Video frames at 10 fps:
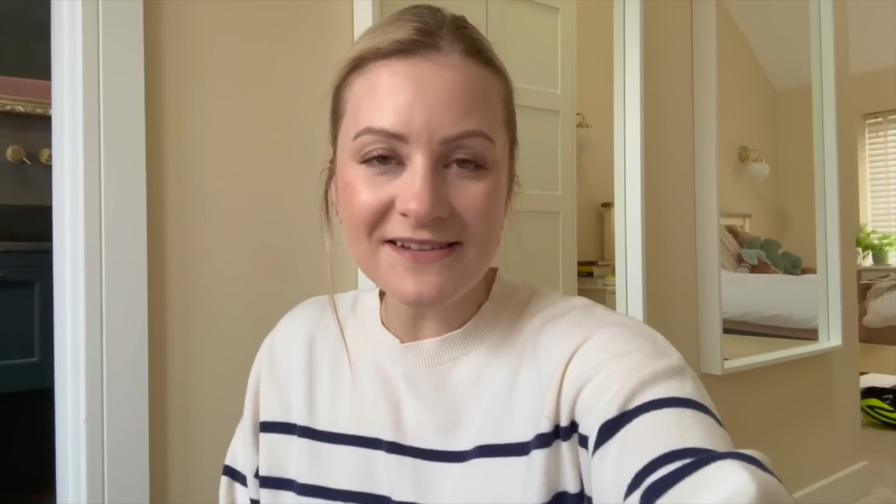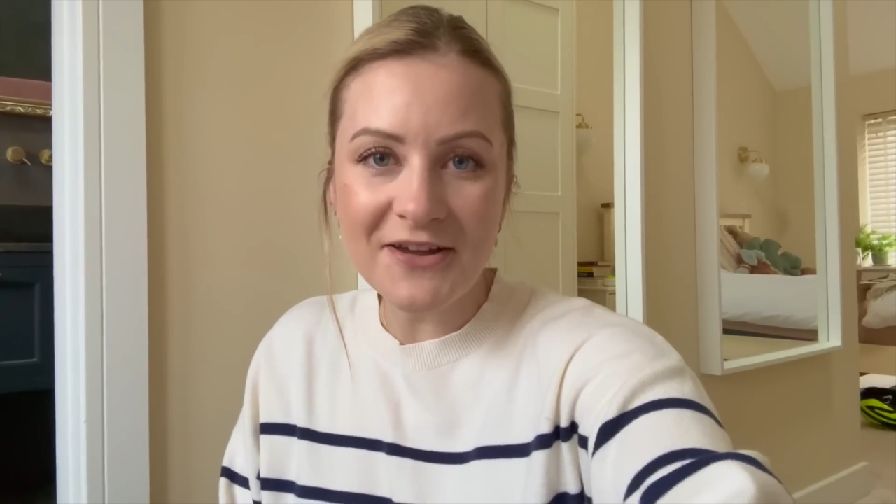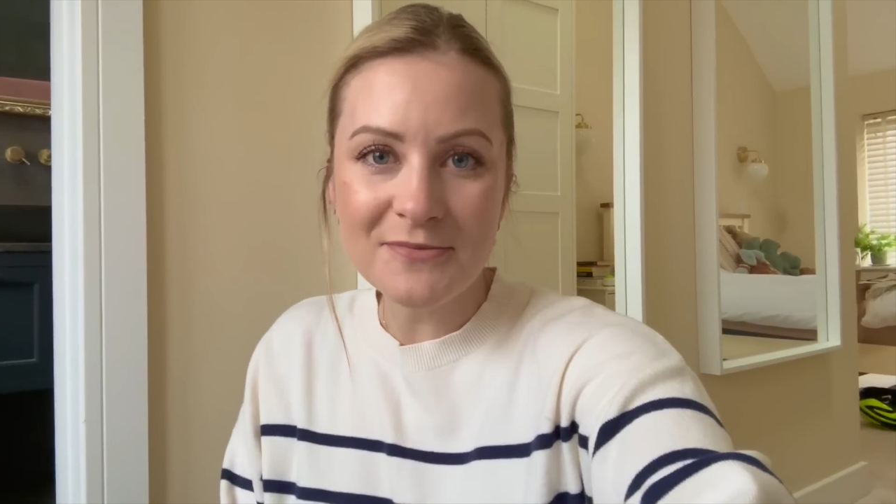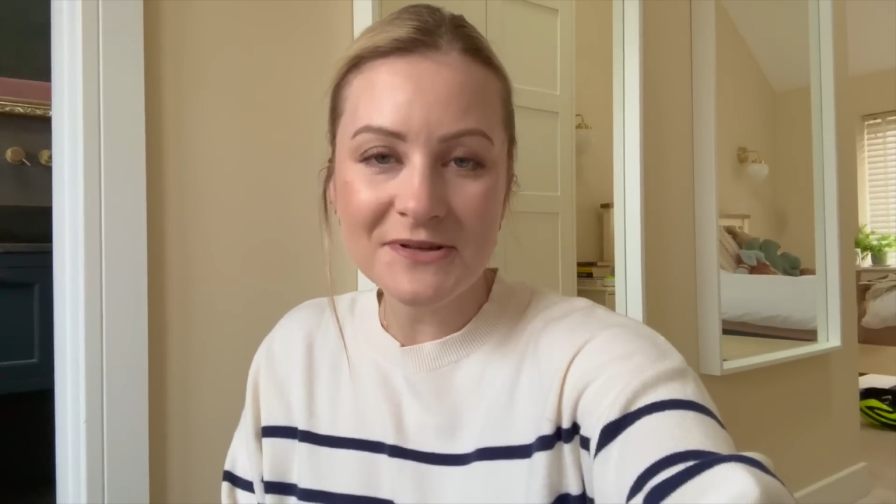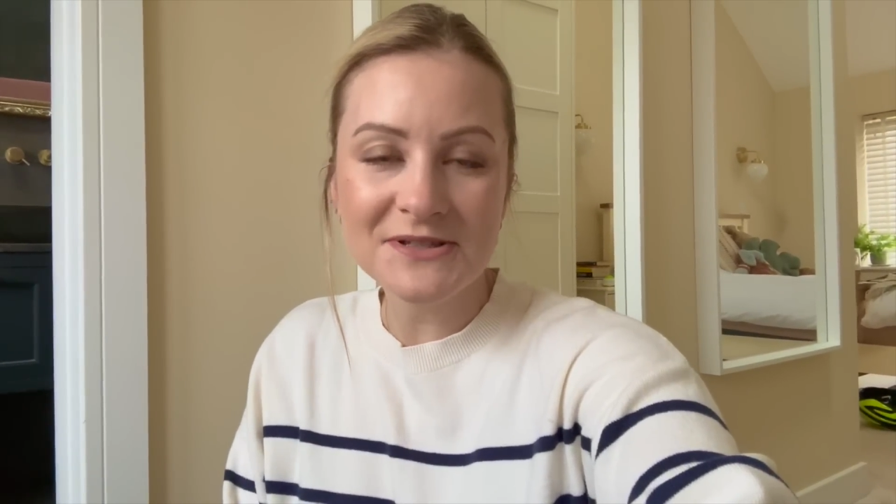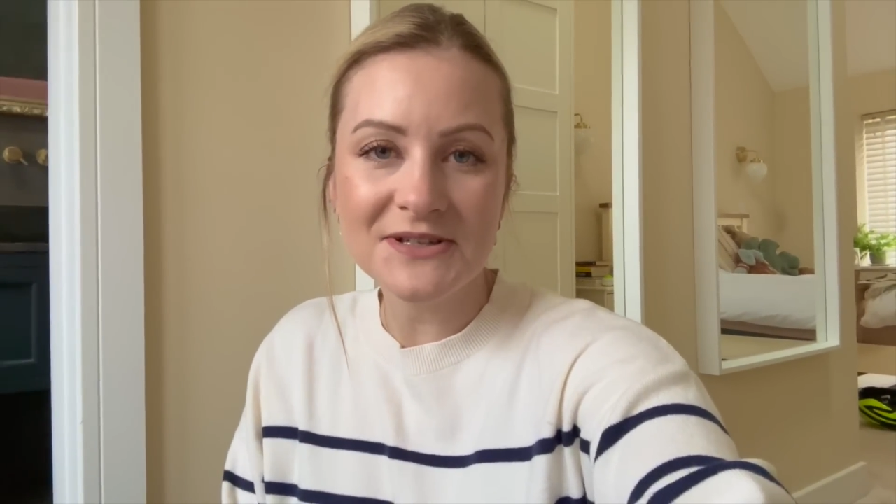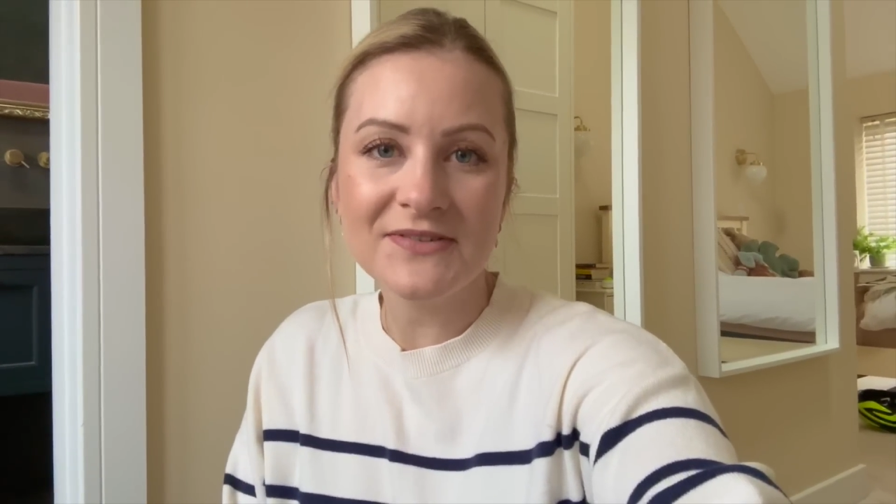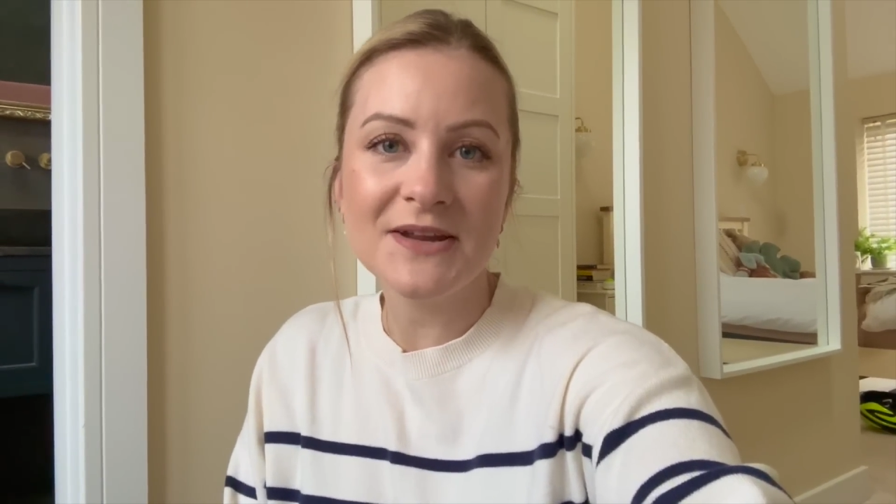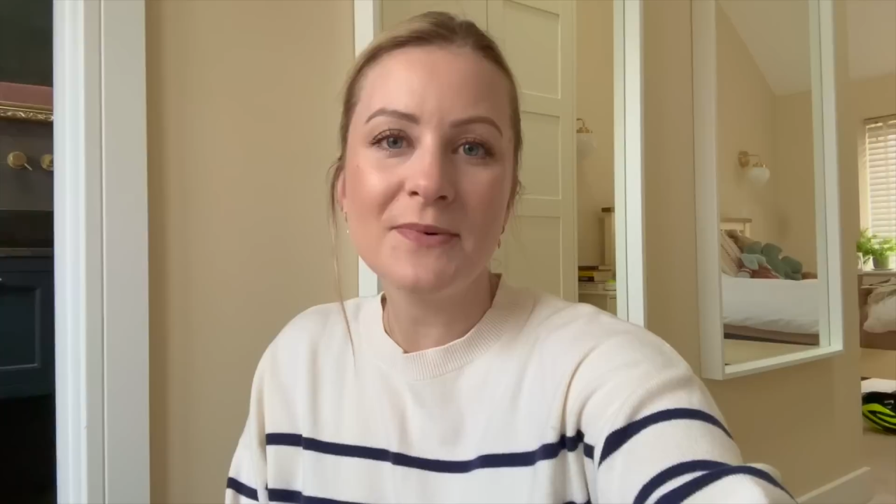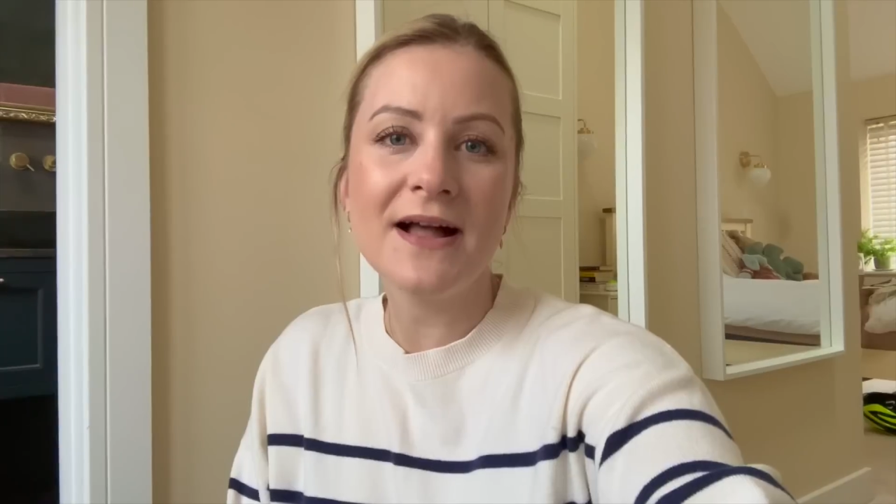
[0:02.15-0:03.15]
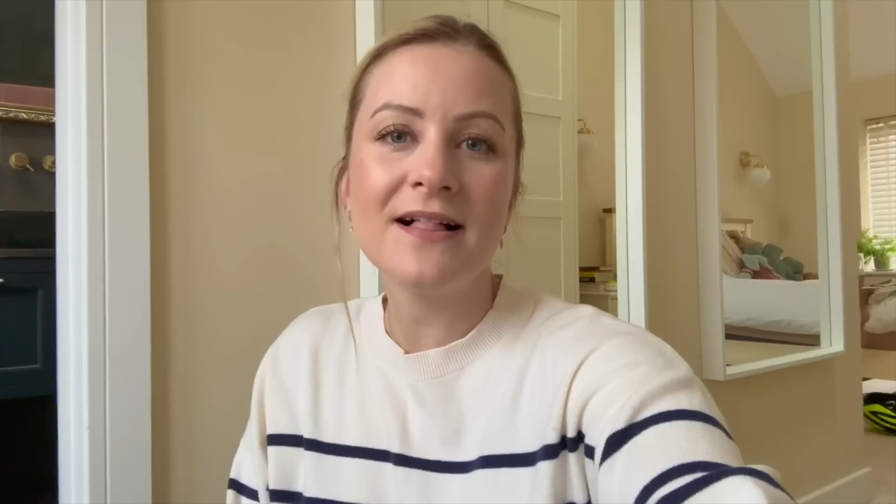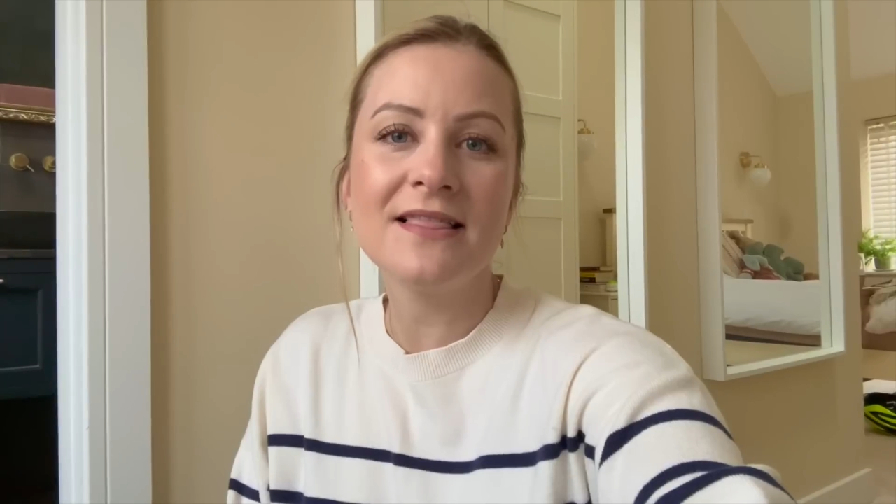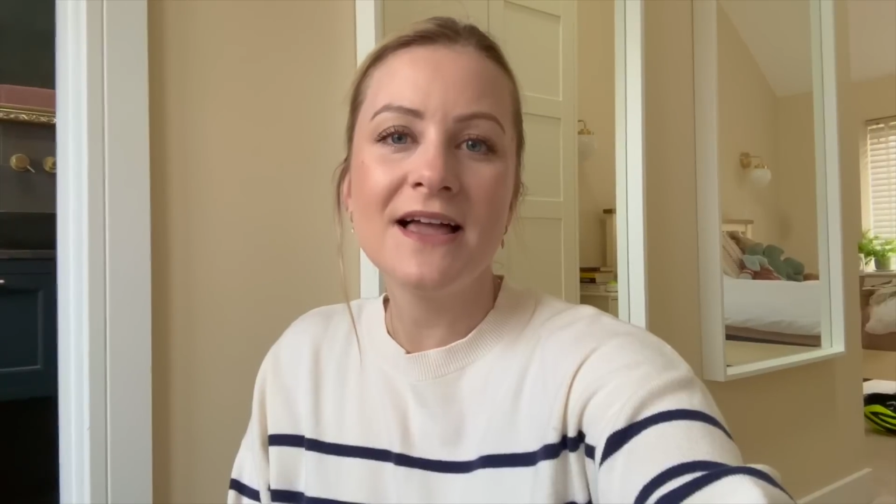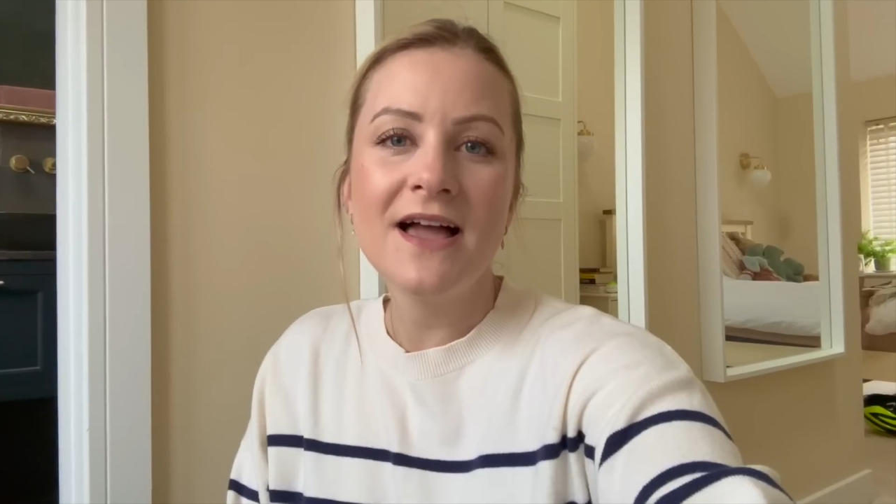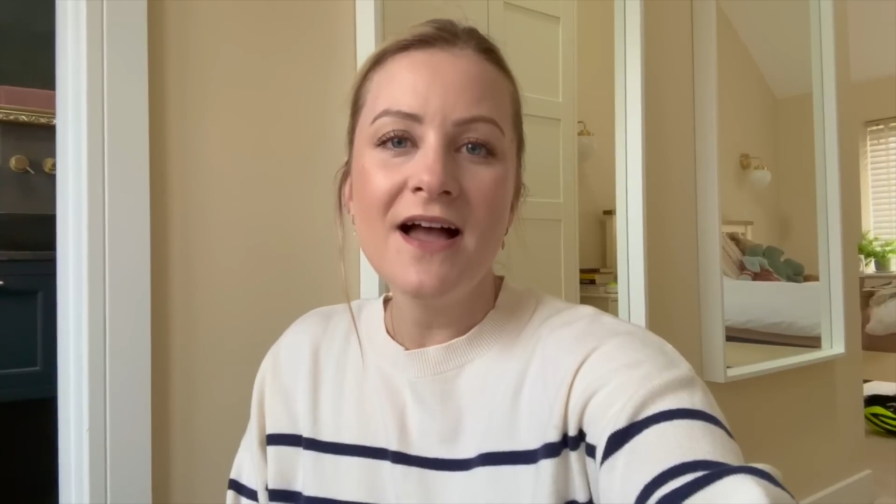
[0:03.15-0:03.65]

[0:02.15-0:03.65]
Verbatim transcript: I hope you're doing really well.